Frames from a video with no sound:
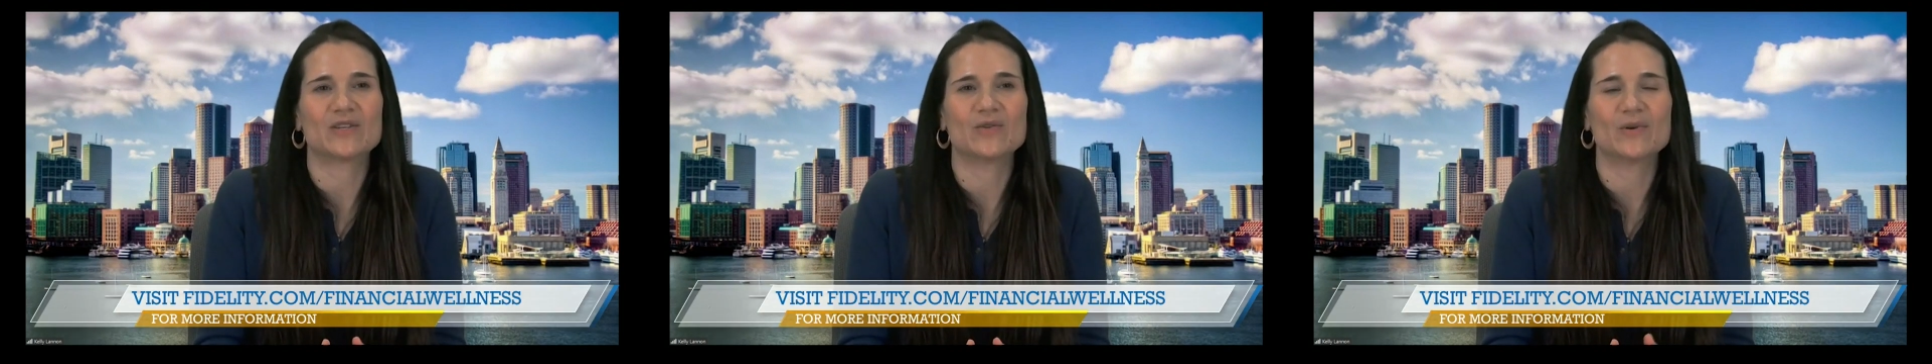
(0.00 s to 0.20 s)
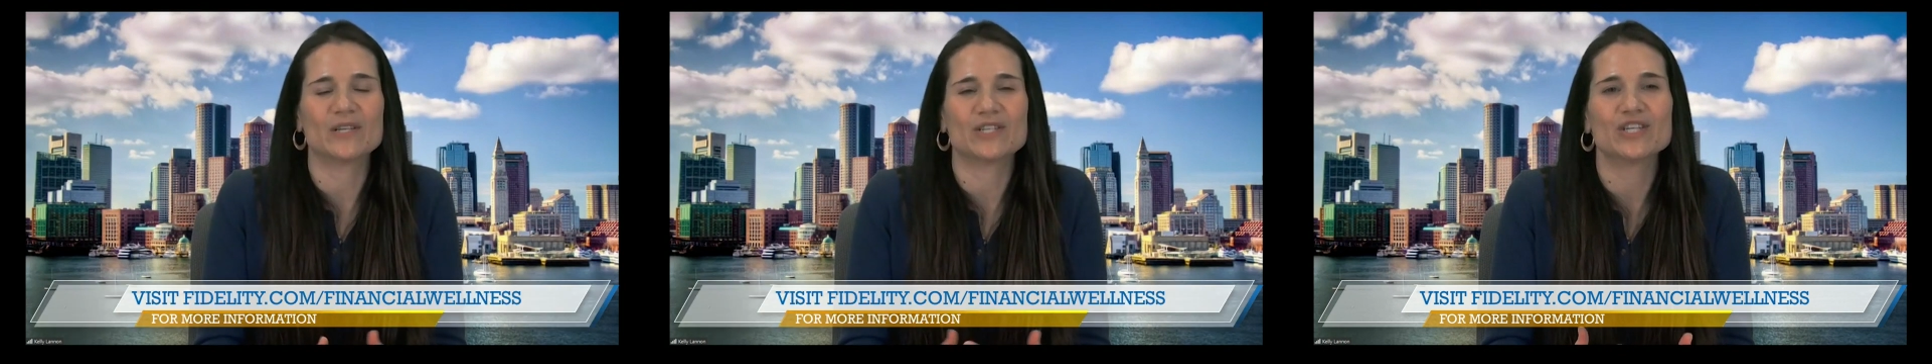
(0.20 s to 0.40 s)

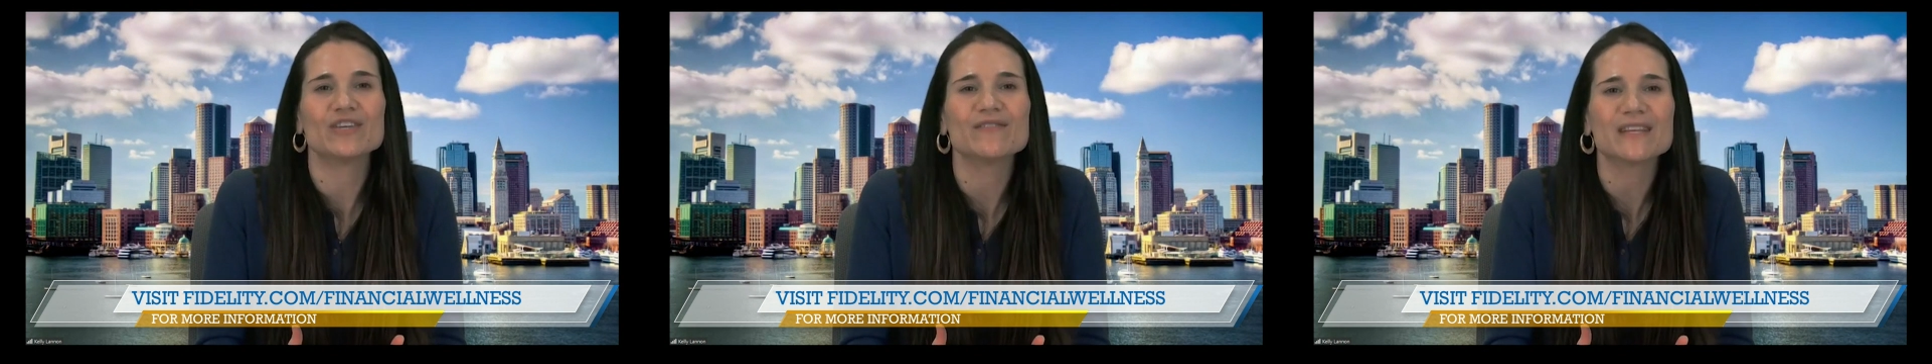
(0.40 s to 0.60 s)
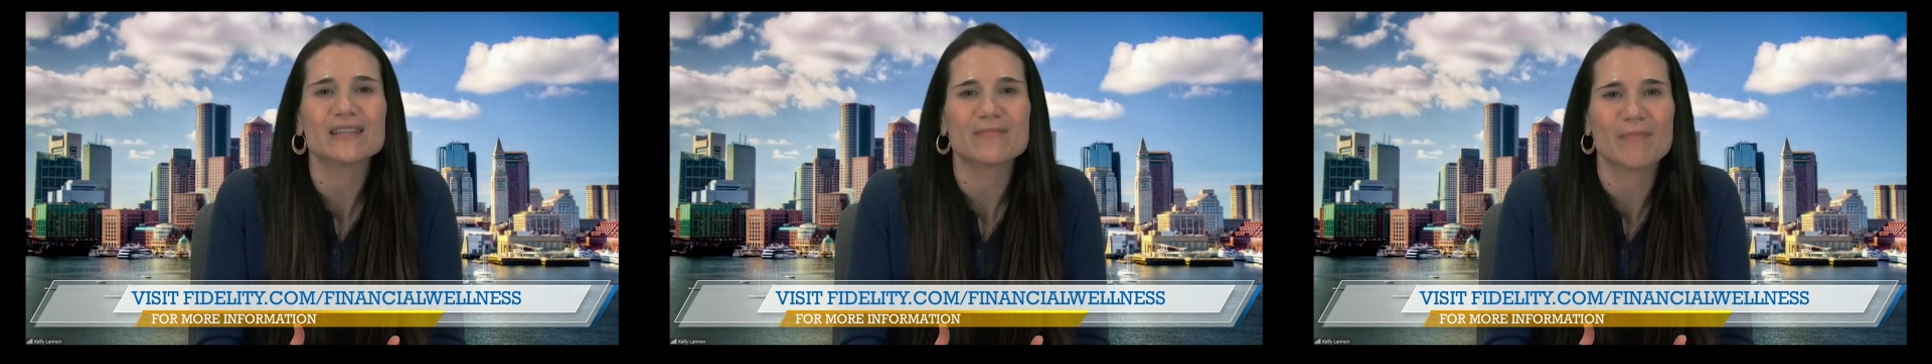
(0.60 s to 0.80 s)
to
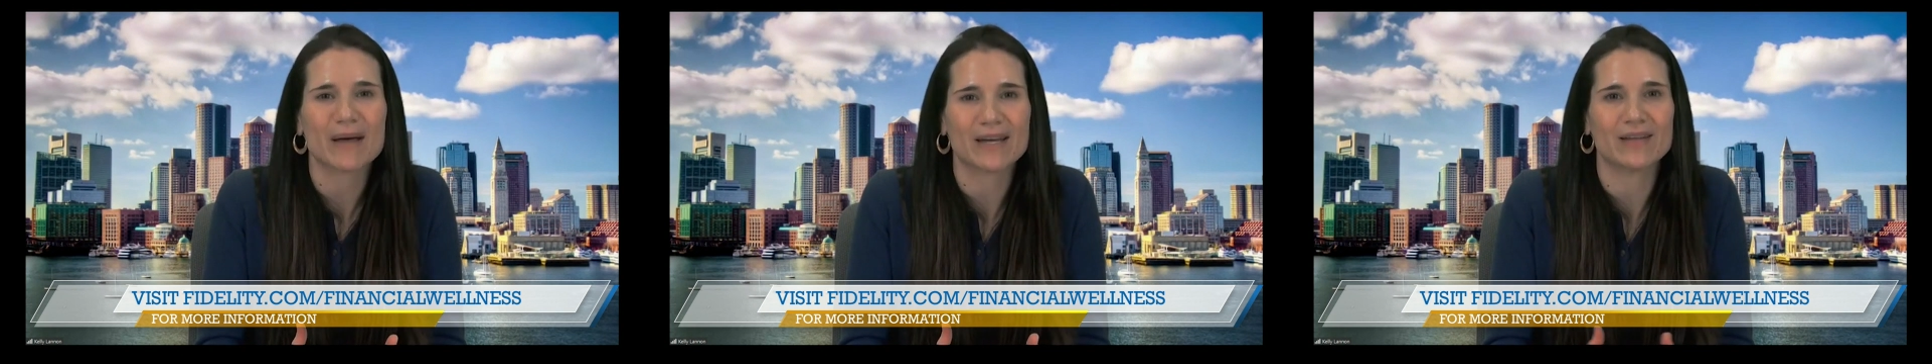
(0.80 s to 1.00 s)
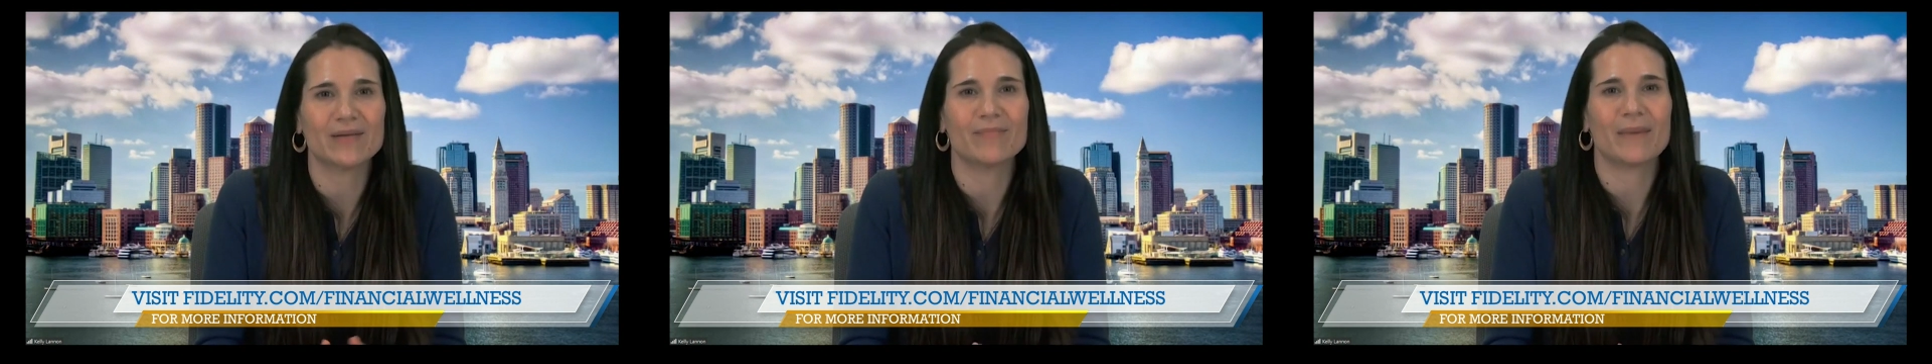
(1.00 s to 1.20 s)
achieving the money,